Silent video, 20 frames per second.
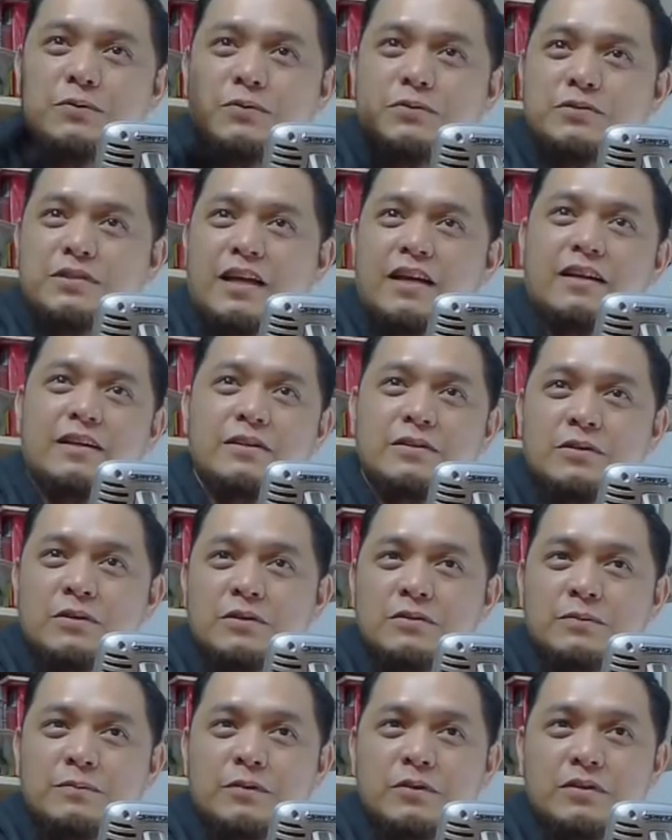Sarah
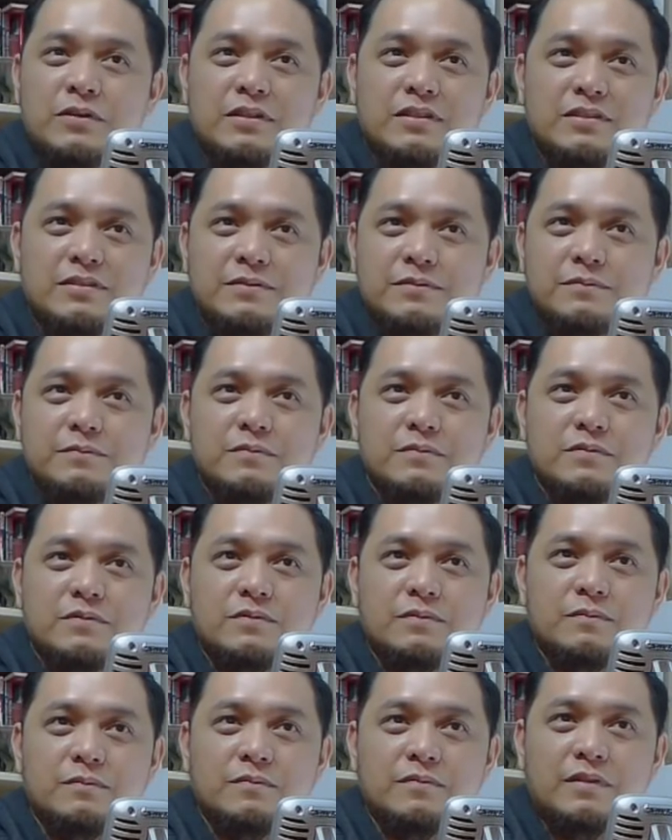Heron is
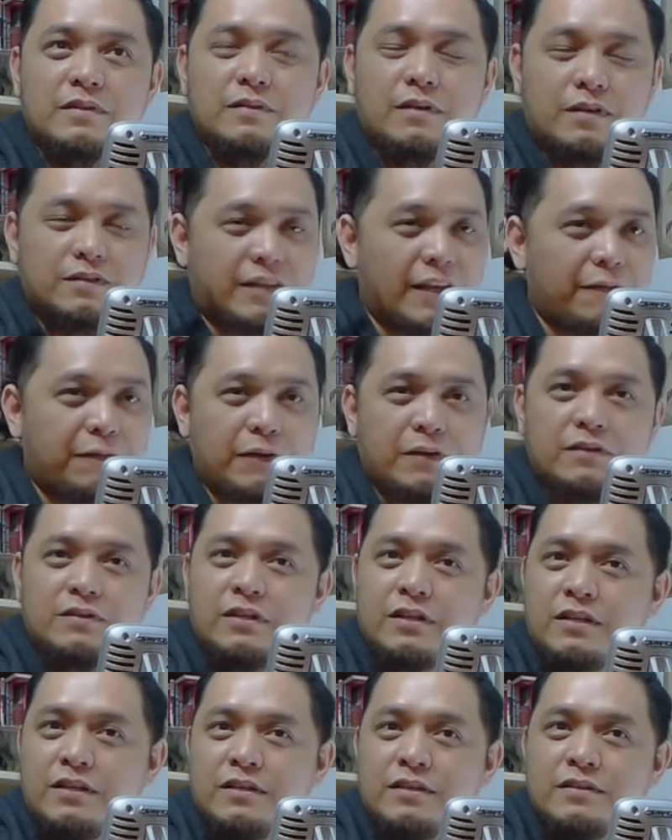
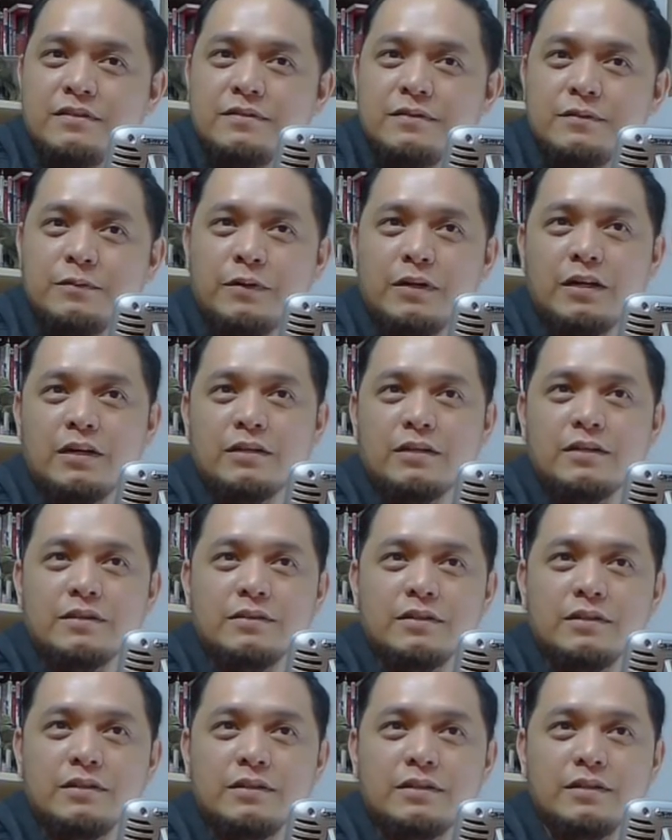definitely
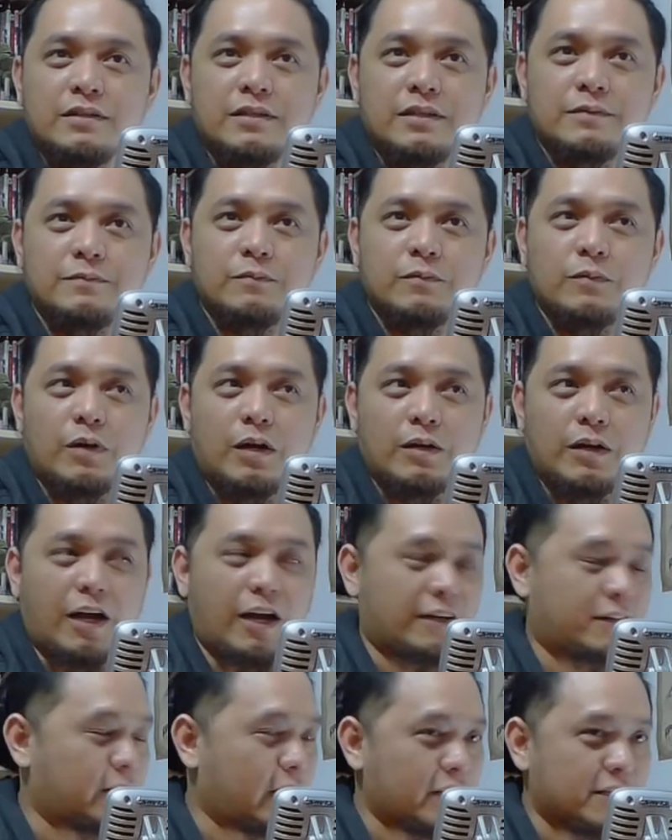a
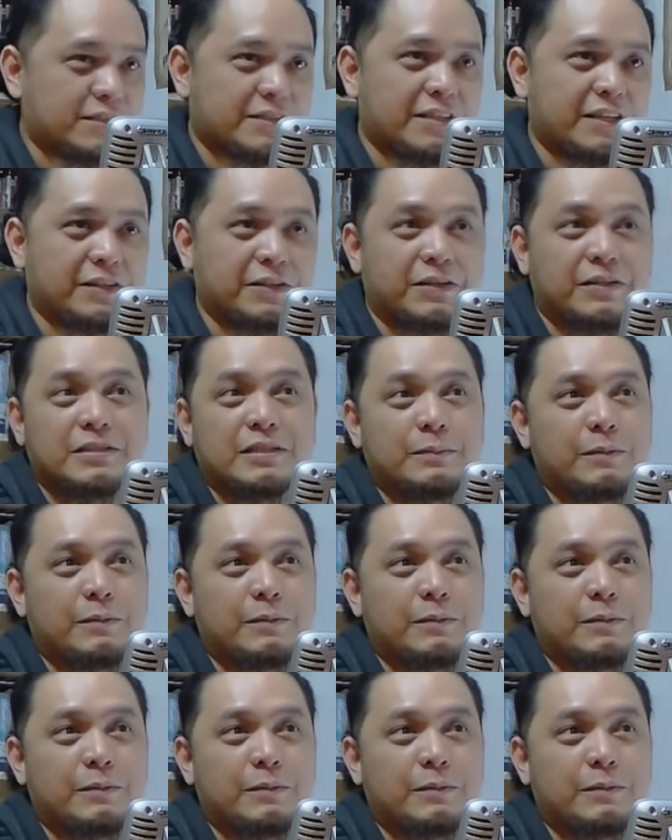great singer, di ba?